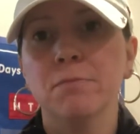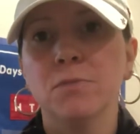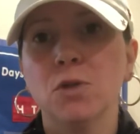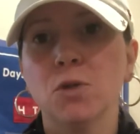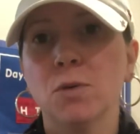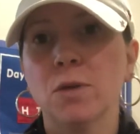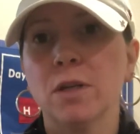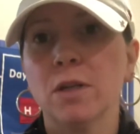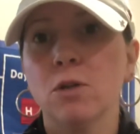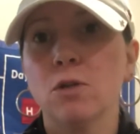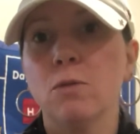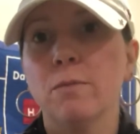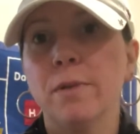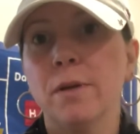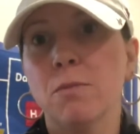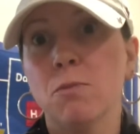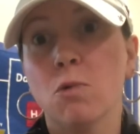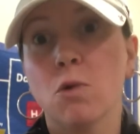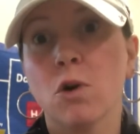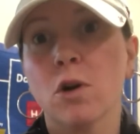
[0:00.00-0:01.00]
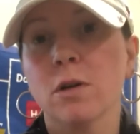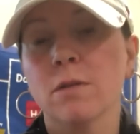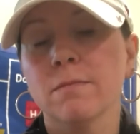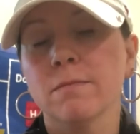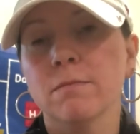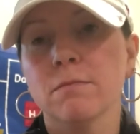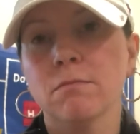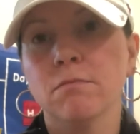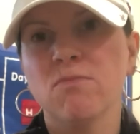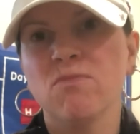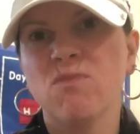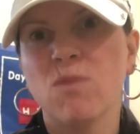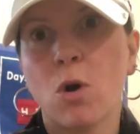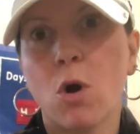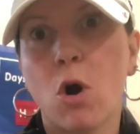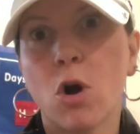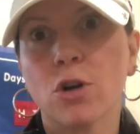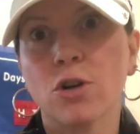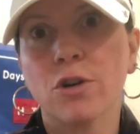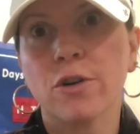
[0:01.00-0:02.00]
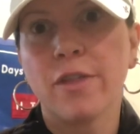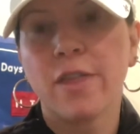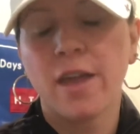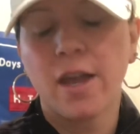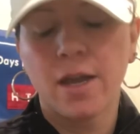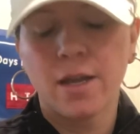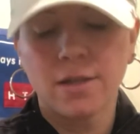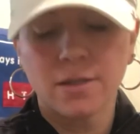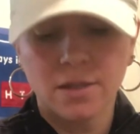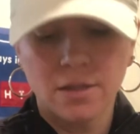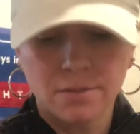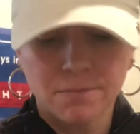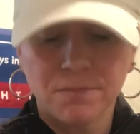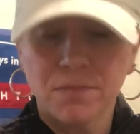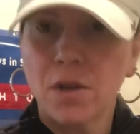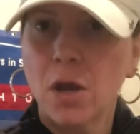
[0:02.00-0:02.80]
doing a little bit more harder things.